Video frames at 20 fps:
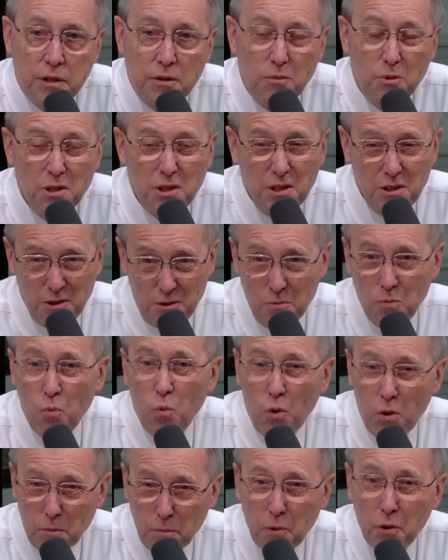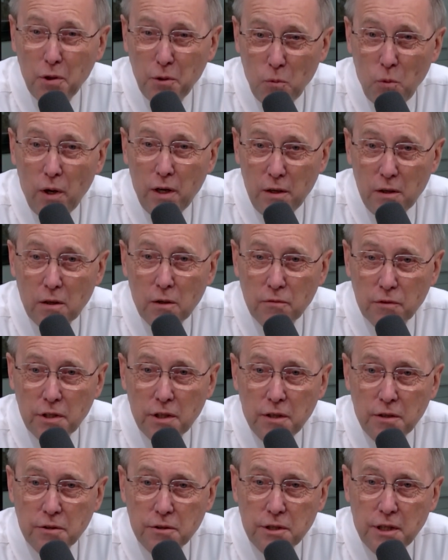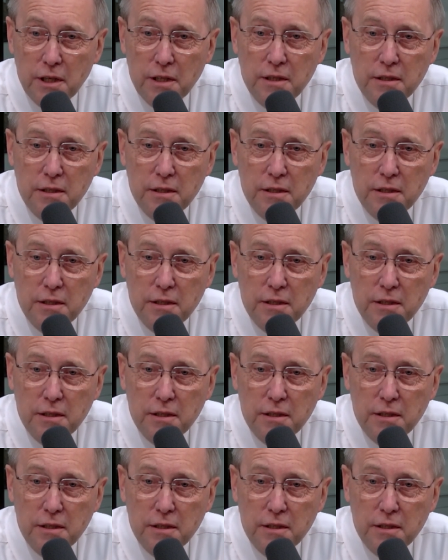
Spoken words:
which has worked pretty well over the years, hasn't it?